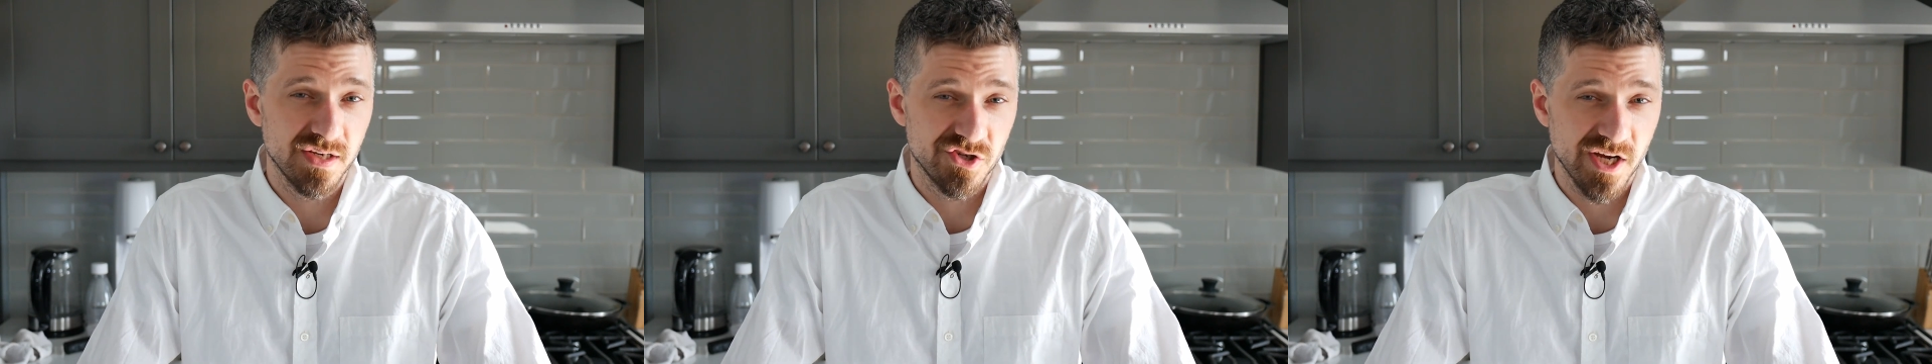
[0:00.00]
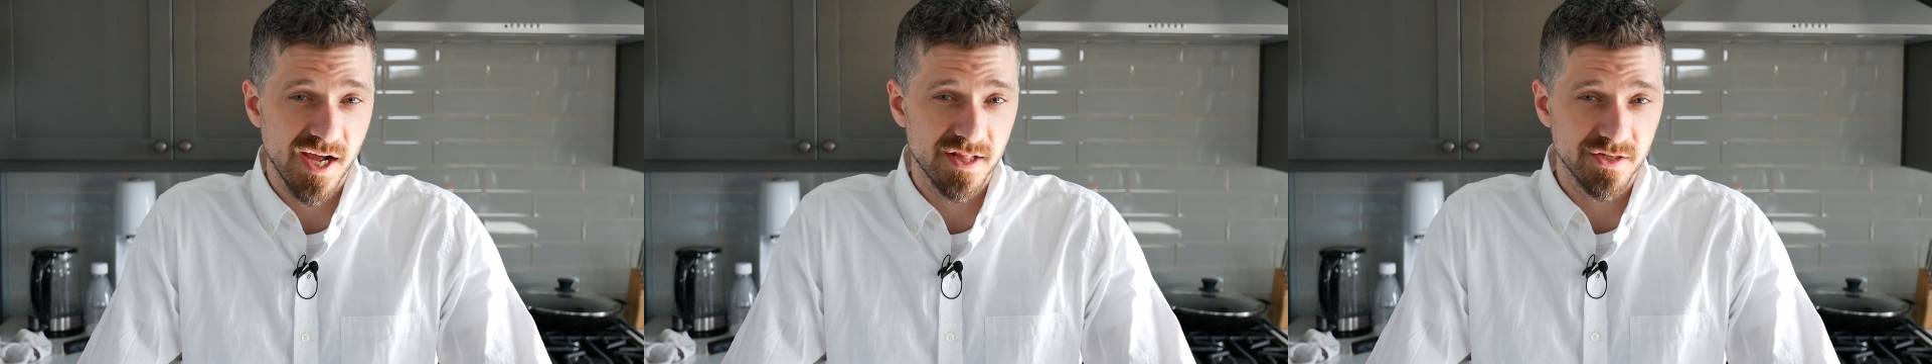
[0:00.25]

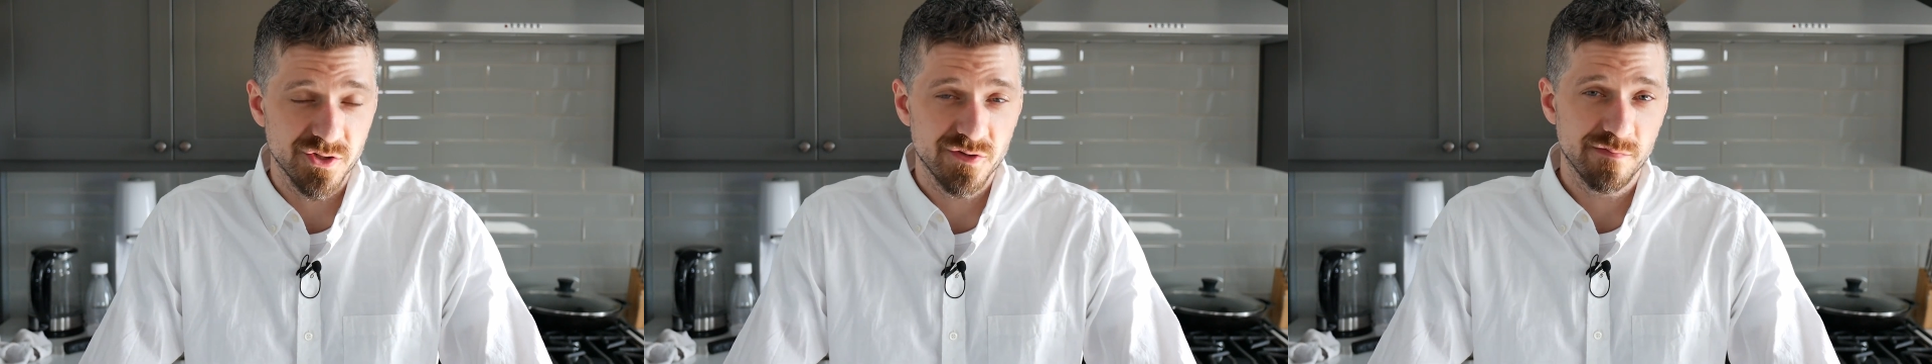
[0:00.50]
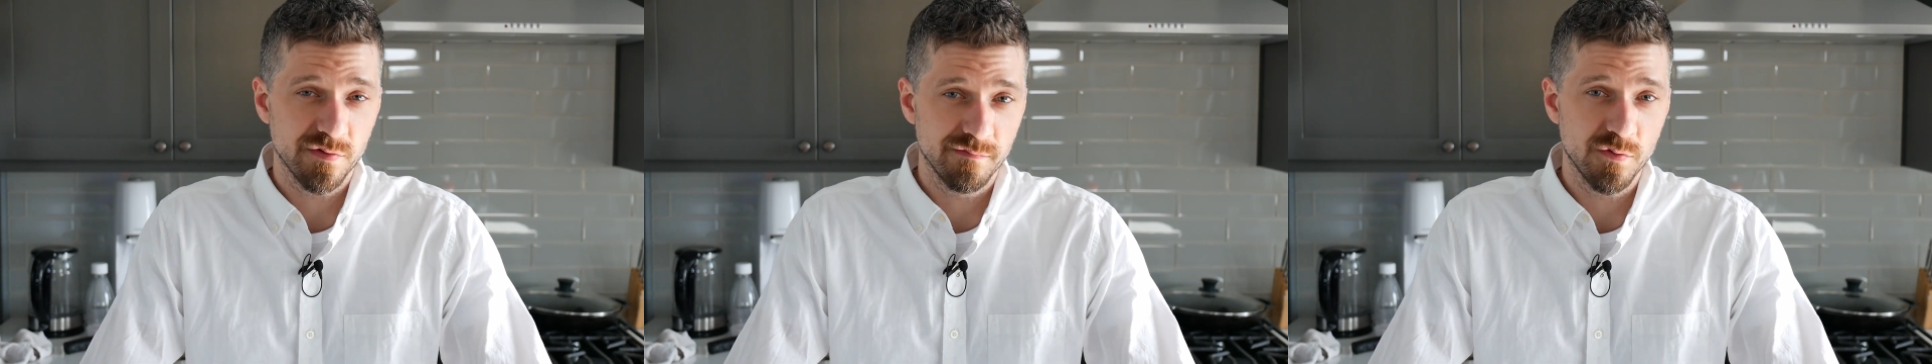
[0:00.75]
challenge
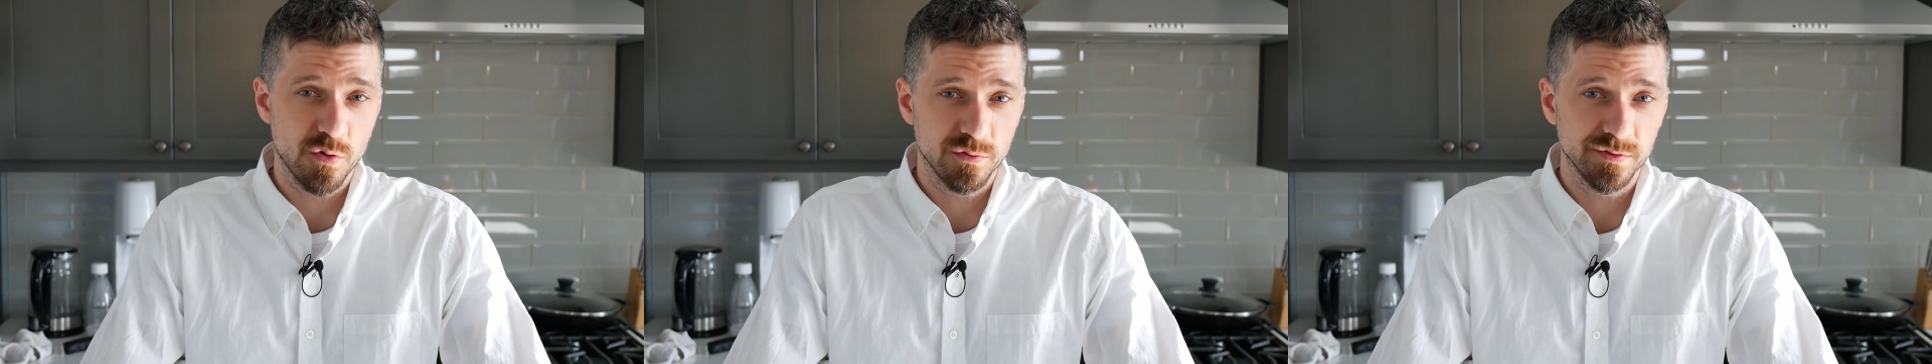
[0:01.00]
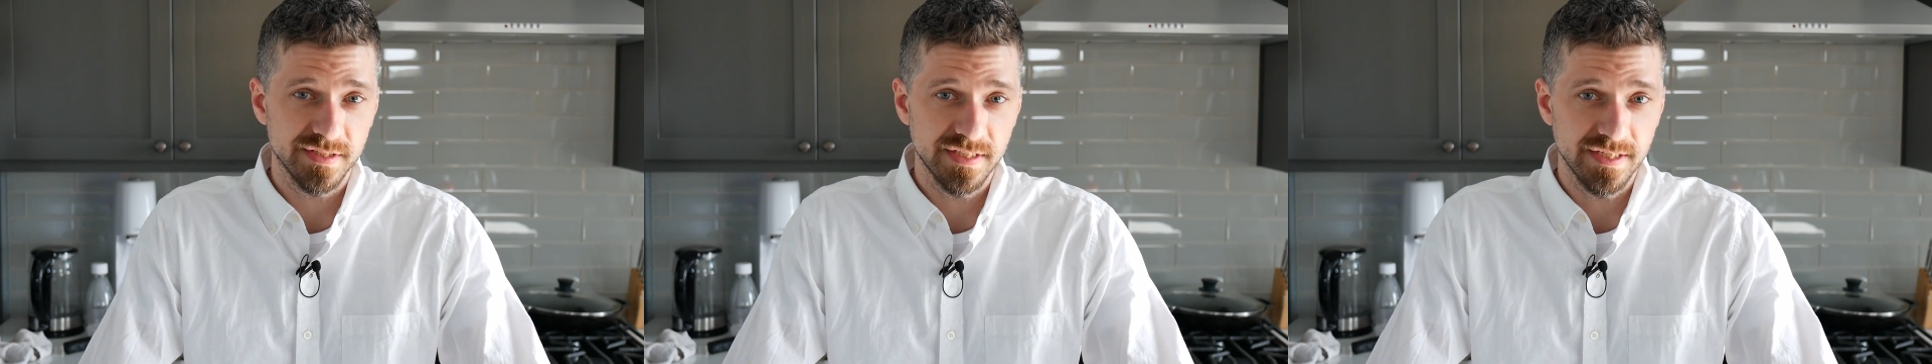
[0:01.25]
for the vocal
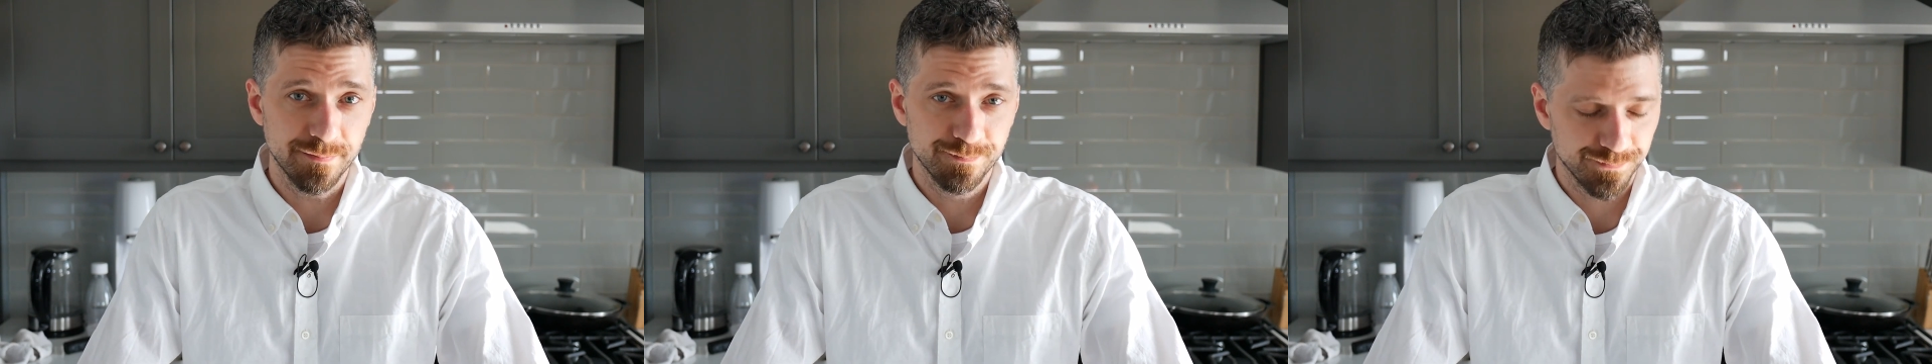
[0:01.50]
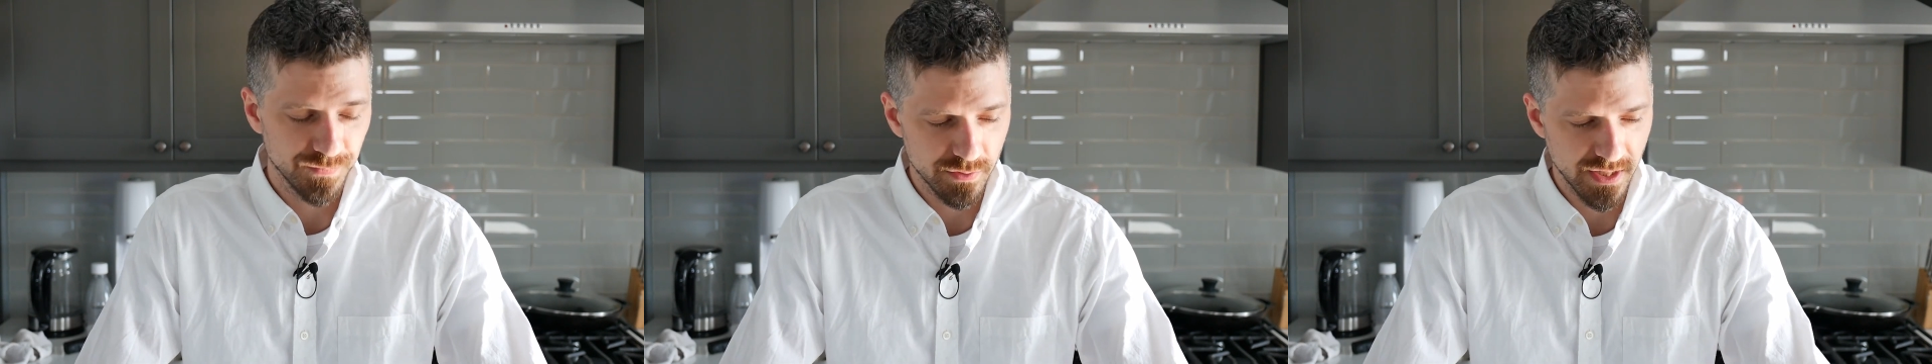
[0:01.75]
tea,
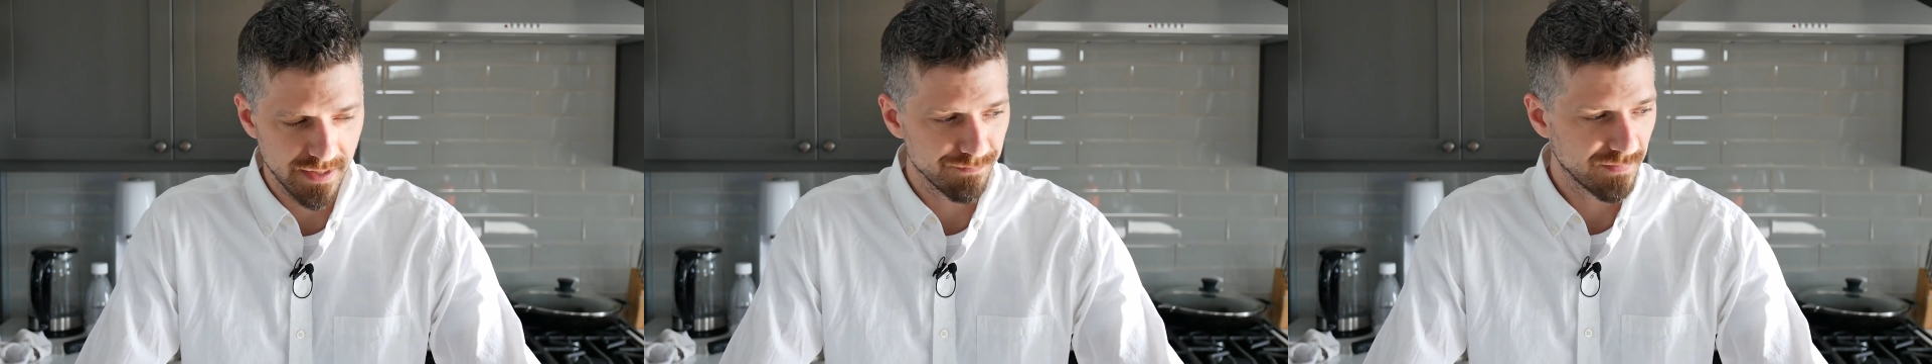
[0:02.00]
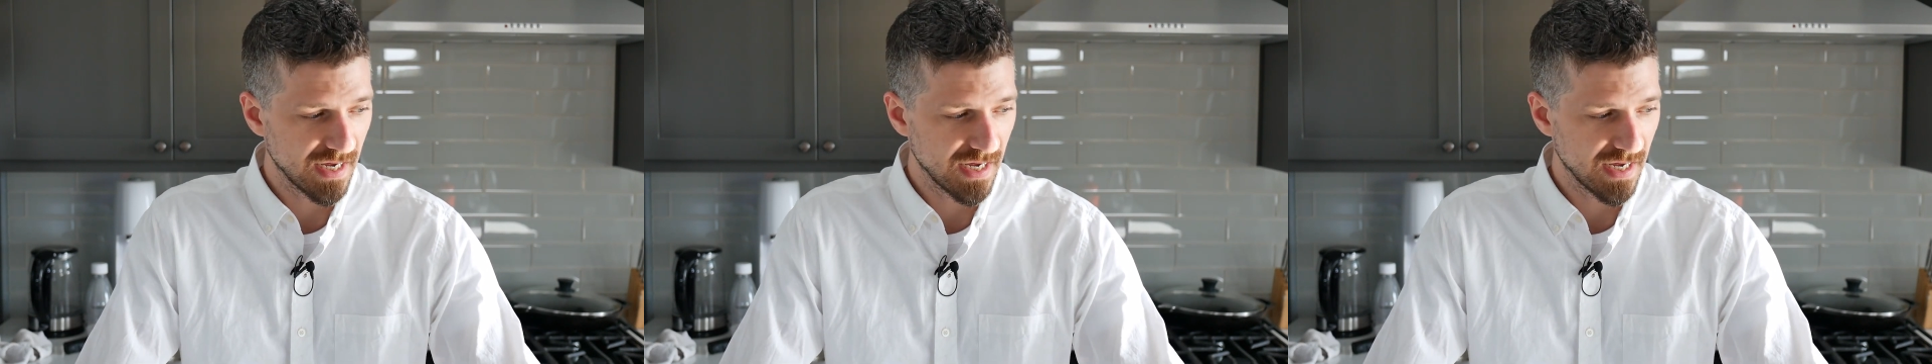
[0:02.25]
okay?